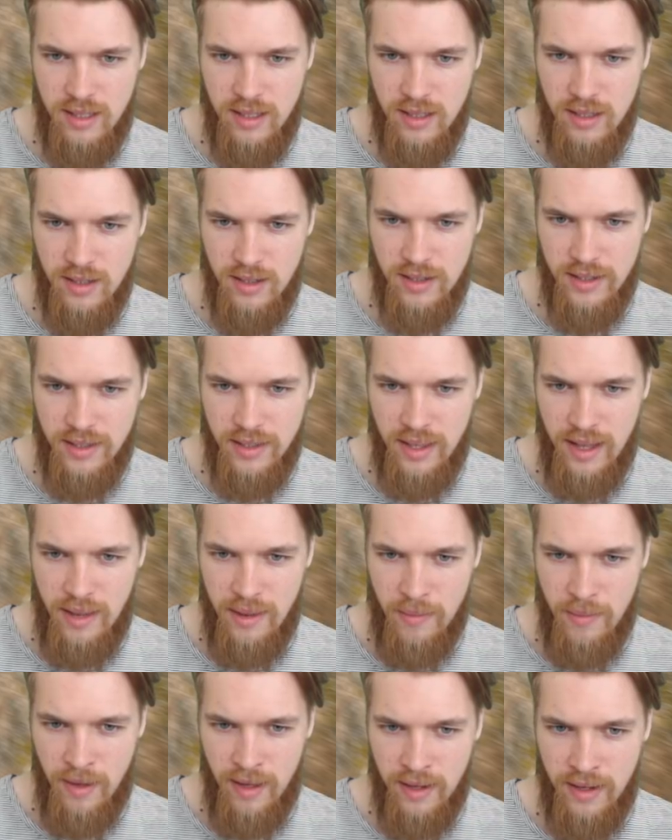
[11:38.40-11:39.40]
Look at
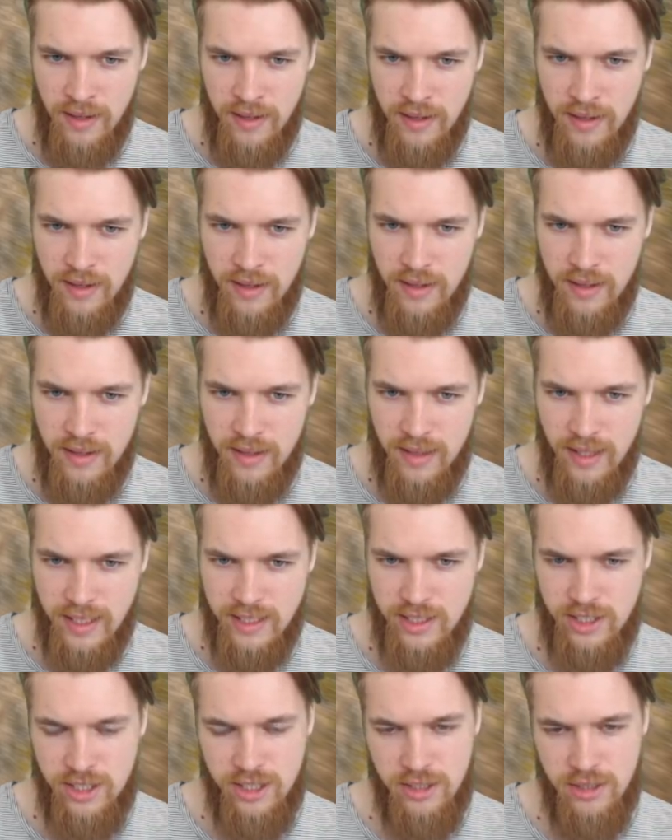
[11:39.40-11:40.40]
that, man.
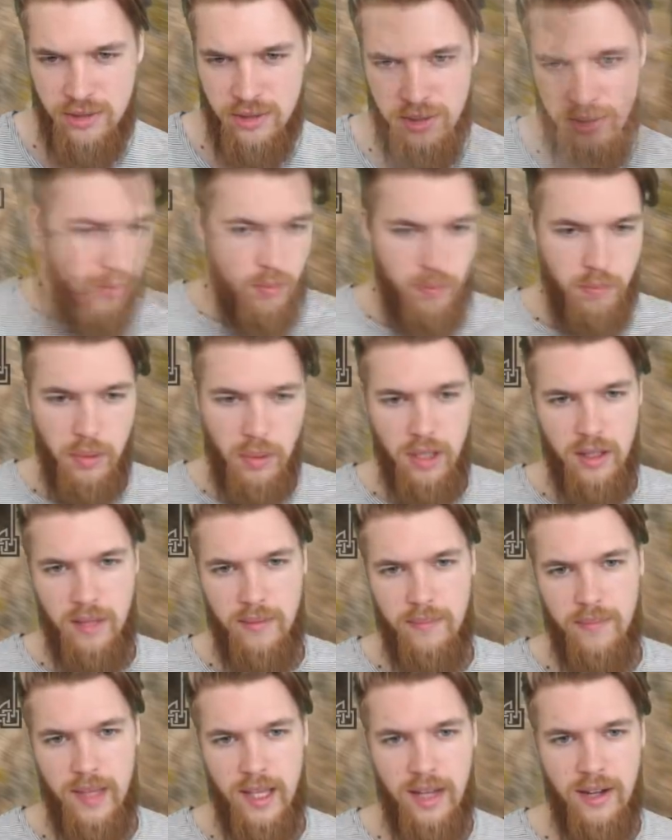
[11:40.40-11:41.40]
That's so cool.
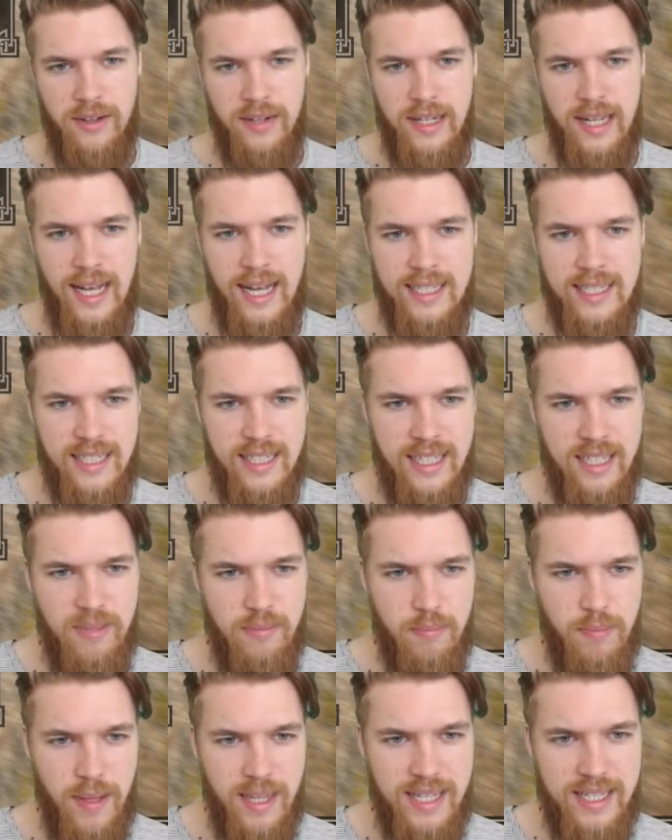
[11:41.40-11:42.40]
But it only has a
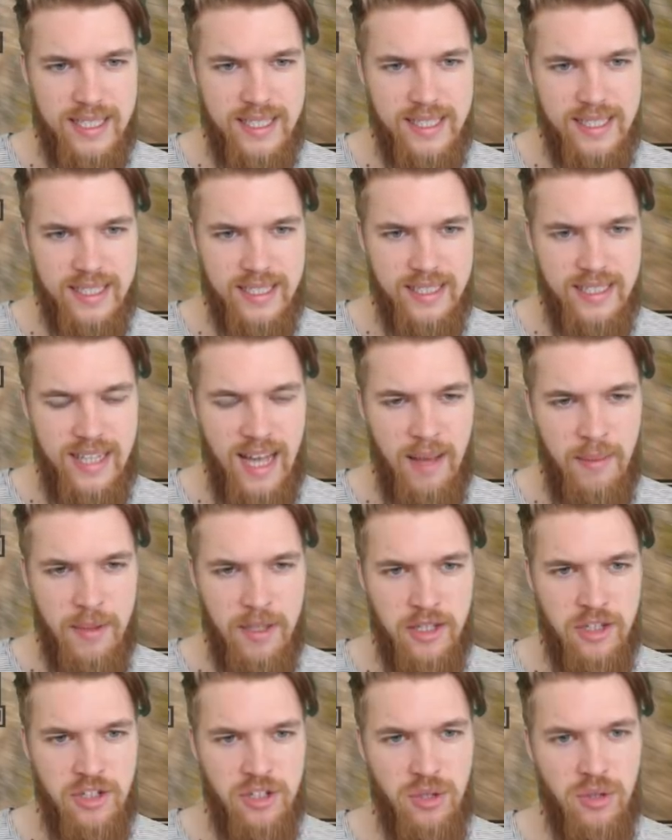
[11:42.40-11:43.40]
base
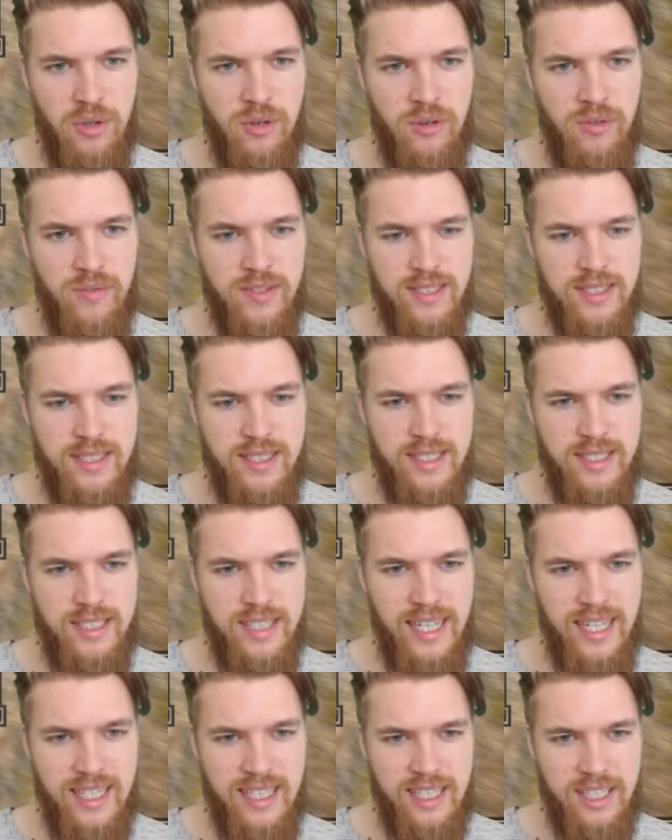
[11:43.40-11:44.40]
damage of
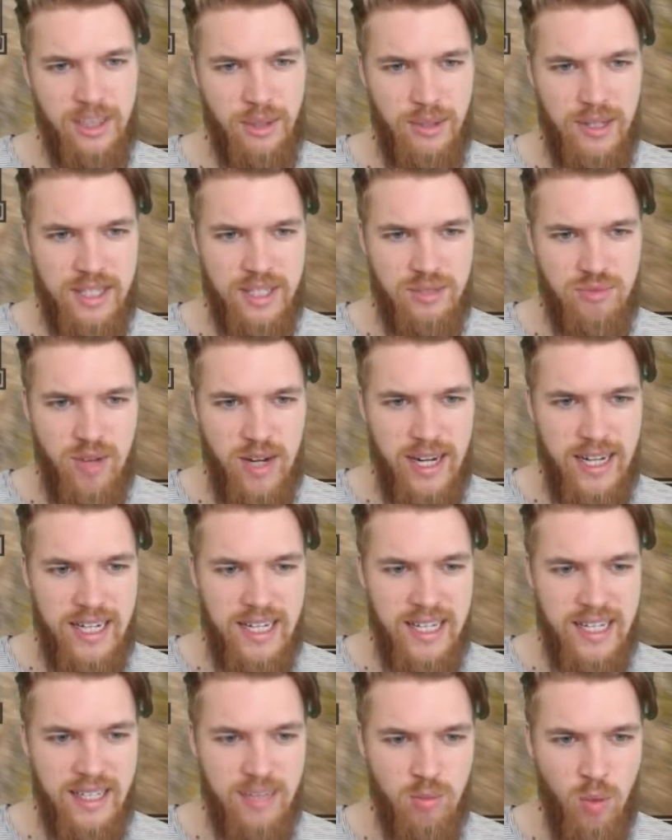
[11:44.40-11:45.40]
six, so it is
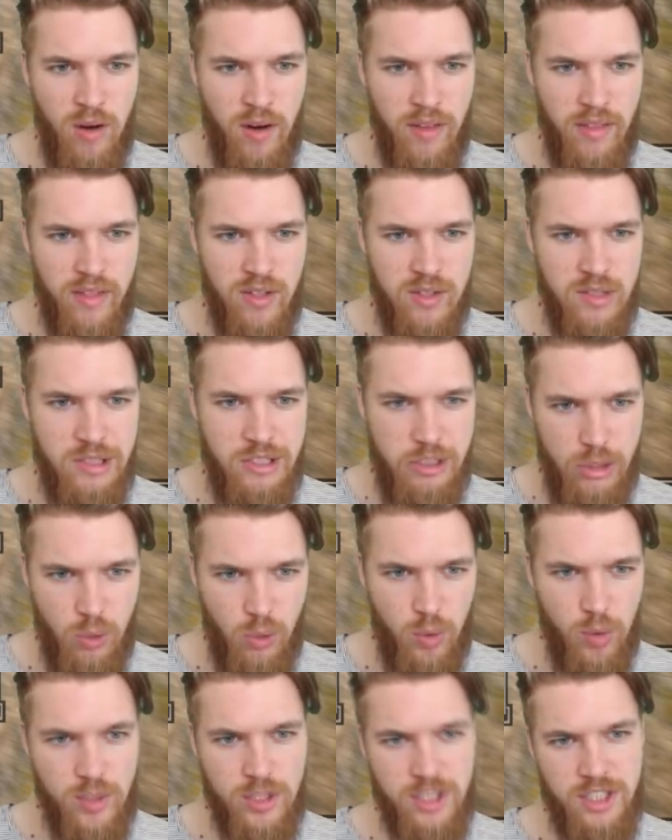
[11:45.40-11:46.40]
really one of those
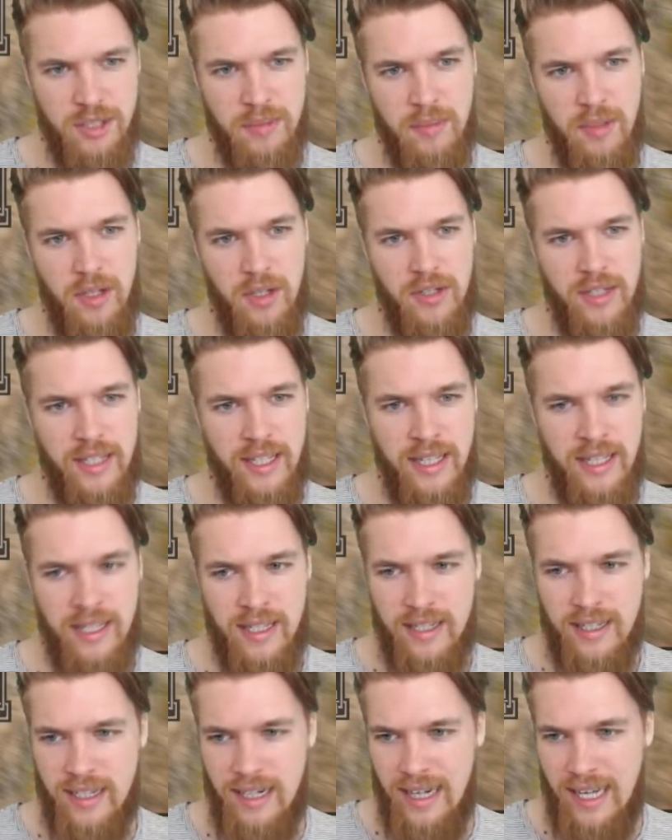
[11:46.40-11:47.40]
awesome-looking
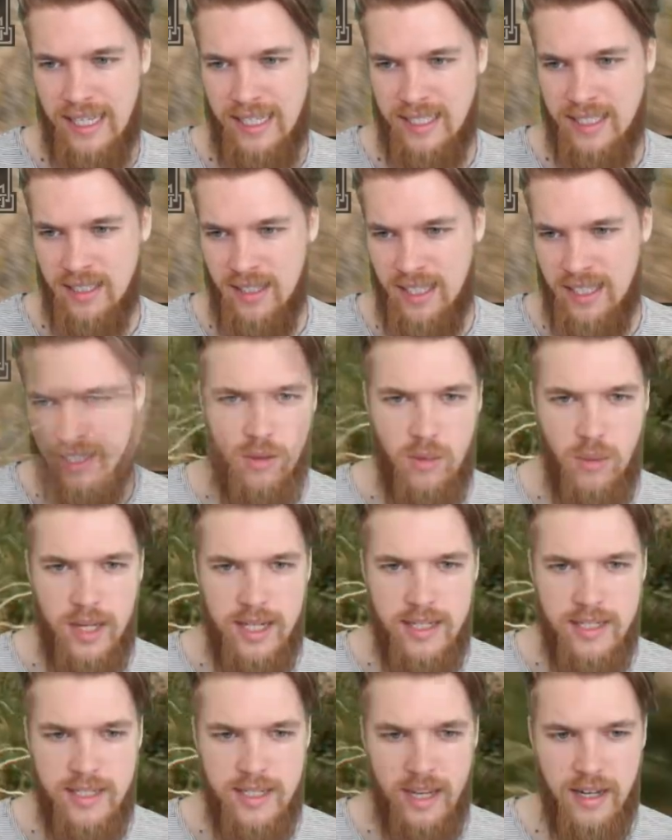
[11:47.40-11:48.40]
collector items. We're
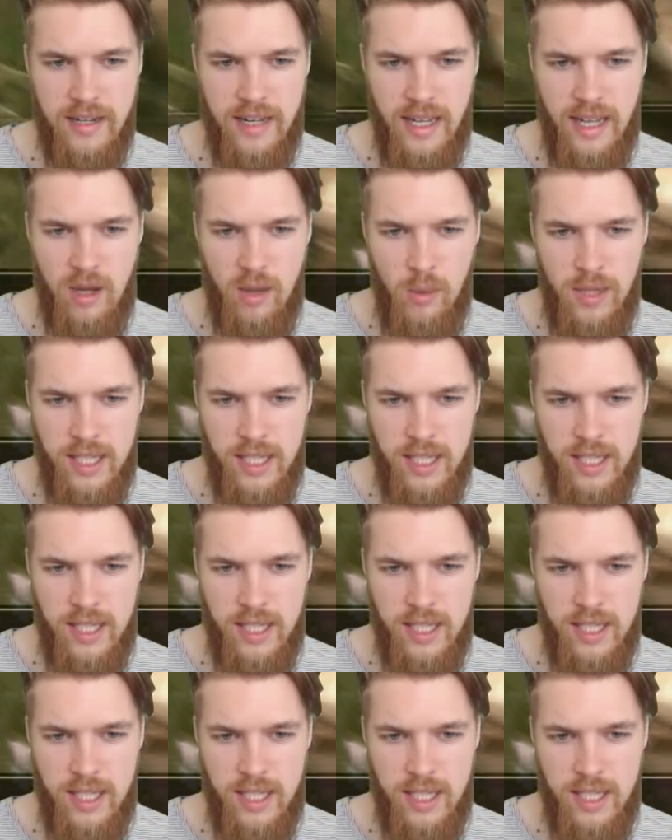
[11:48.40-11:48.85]
done here. We